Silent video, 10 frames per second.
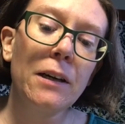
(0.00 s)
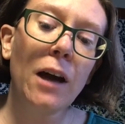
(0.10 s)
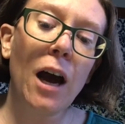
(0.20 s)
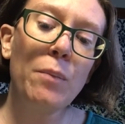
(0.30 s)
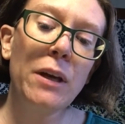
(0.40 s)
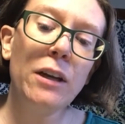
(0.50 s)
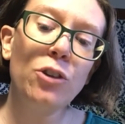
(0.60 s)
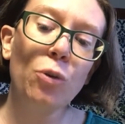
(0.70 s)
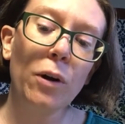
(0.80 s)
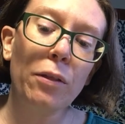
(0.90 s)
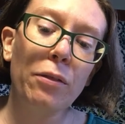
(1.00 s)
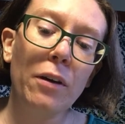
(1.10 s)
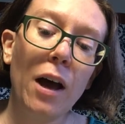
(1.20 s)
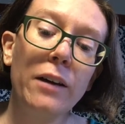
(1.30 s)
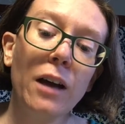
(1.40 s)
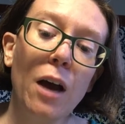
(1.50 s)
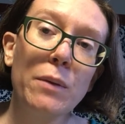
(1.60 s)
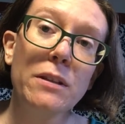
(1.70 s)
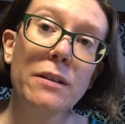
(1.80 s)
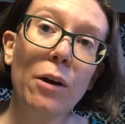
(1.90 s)
Common in north,
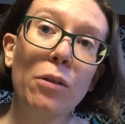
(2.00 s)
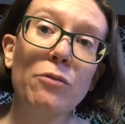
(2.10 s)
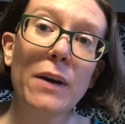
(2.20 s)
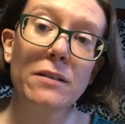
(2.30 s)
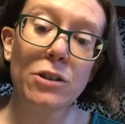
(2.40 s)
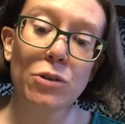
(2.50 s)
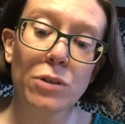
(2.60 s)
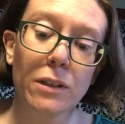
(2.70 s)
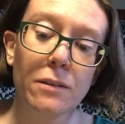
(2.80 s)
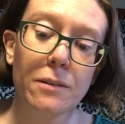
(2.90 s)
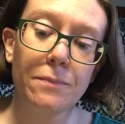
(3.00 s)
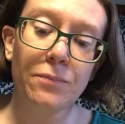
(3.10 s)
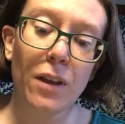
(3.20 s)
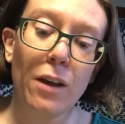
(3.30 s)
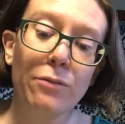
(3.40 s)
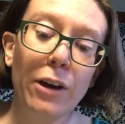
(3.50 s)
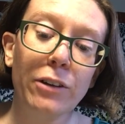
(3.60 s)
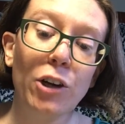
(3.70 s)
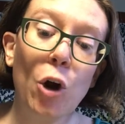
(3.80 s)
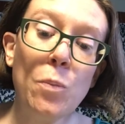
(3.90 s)
uncommon south of Massachusetts. Found
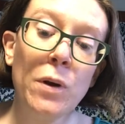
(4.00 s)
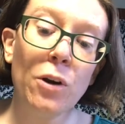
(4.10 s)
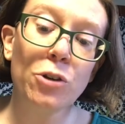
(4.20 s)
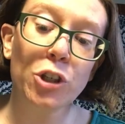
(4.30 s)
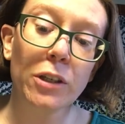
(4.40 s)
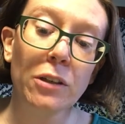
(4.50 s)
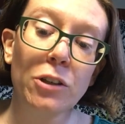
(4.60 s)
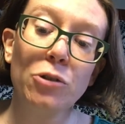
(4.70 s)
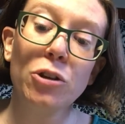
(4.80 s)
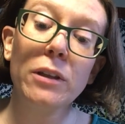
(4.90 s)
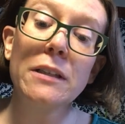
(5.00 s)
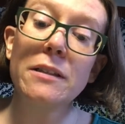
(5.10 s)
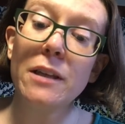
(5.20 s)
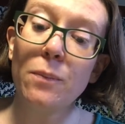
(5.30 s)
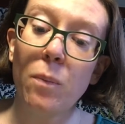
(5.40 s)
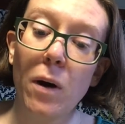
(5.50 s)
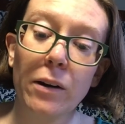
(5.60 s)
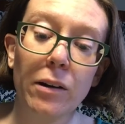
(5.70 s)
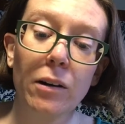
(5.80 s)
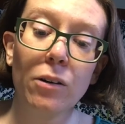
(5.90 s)
on open ocean, usually deep
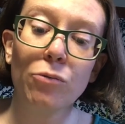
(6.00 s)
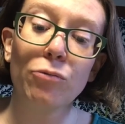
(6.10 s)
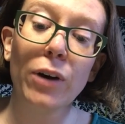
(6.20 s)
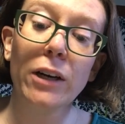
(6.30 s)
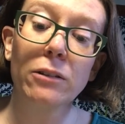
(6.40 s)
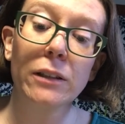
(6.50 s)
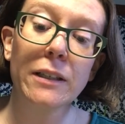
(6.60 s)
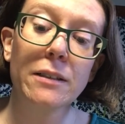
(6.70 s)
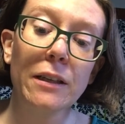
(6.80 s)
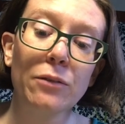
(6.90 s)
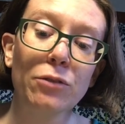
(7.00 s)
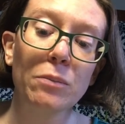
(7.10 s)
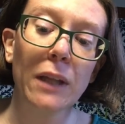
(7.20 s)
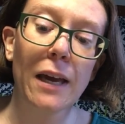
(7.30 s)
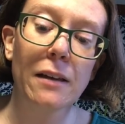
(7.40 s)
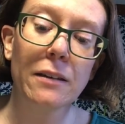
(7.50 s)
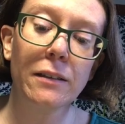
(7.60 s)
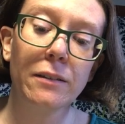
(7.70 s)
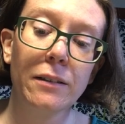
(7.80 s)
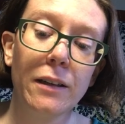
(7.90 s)
water, rarely seen from land.
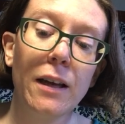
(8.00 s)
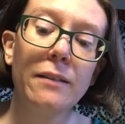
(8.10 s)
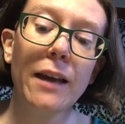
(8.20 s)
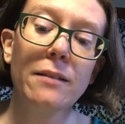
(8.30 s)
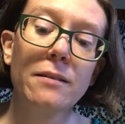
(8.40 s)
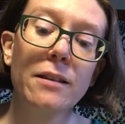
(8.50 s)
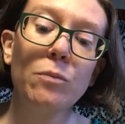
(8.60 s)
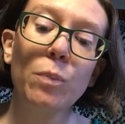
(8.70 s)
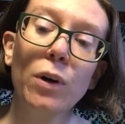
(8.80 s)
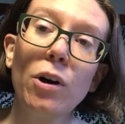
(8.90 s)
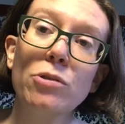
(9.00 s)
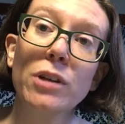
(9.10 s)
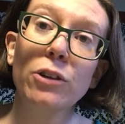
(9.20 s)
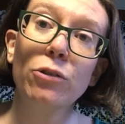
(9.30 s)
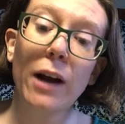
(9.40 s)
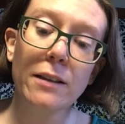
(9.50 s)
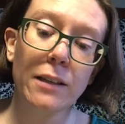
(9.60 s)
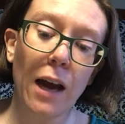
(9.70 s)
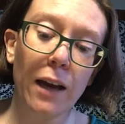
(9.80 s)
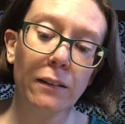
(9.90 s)
Nests in burrows on
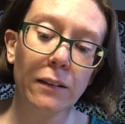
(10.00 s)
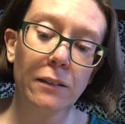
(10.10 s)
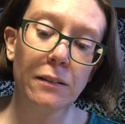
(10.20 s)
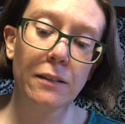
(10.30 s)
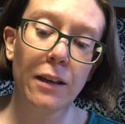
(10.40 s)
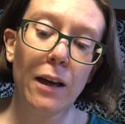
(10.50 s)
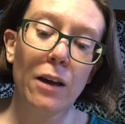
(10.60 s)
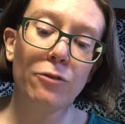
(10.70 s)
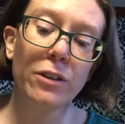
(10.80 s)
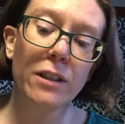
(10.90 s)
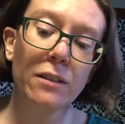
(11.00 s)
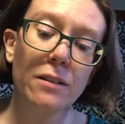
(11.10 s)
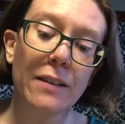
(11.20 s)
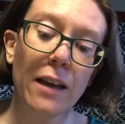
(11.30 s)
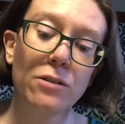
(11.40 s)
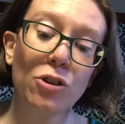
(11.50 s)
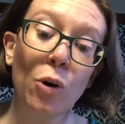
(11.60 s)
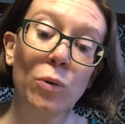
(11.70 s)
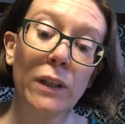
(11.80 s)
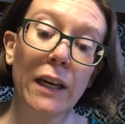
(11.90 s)
grassy islands. Visits nest
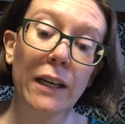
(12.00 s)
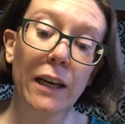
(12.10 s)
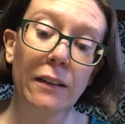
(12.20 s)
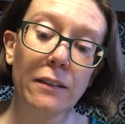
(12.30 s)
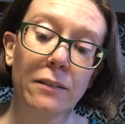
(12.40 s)
only at night.